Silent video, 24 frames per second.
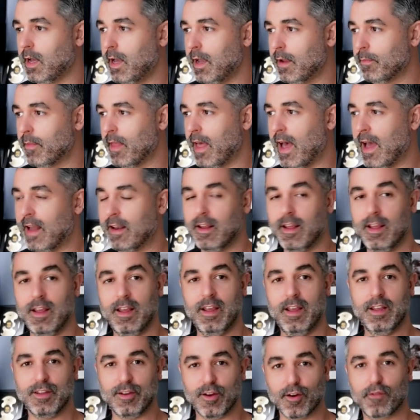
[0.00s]
that
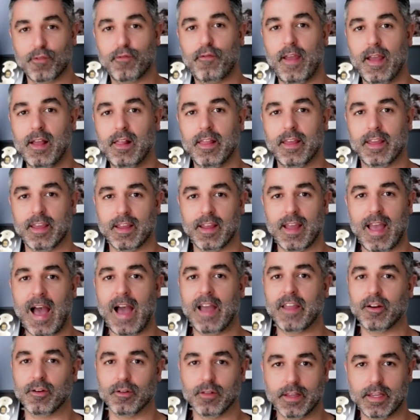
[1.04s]
you're failing at
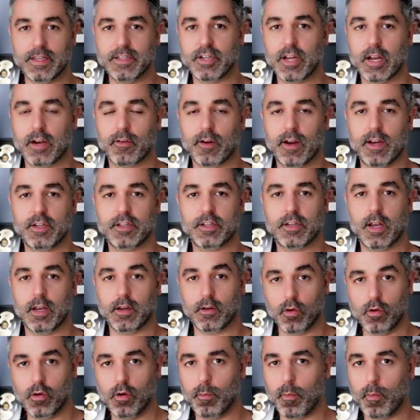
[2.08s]
your lead generation in
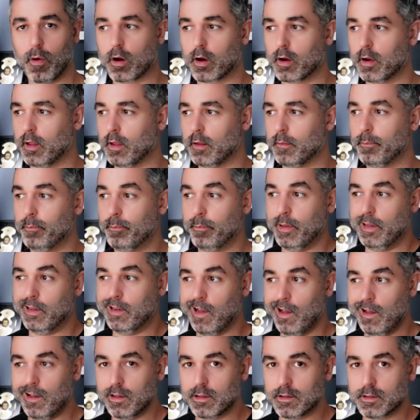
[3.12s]
Google marketing
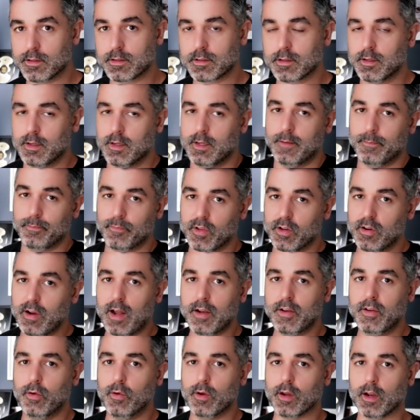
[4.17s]
because you're not
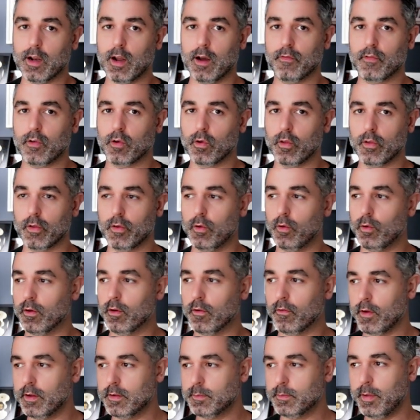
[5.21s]
doing enough. You're only doing a
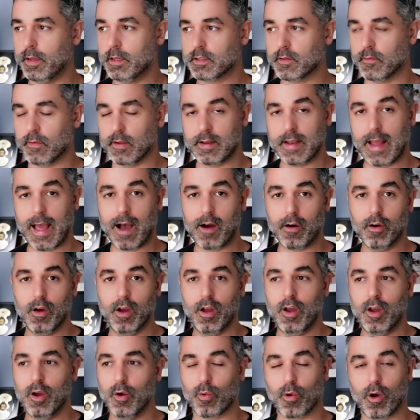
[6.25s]
free piece of it. Now,
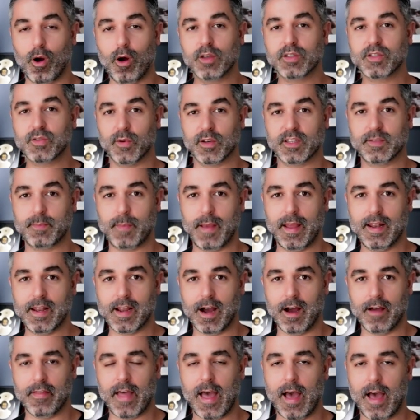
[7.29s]
we're also expanding
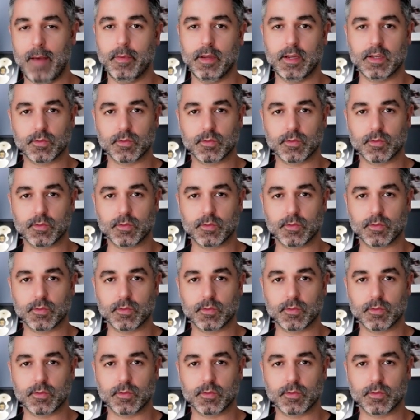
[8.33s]
on that because we're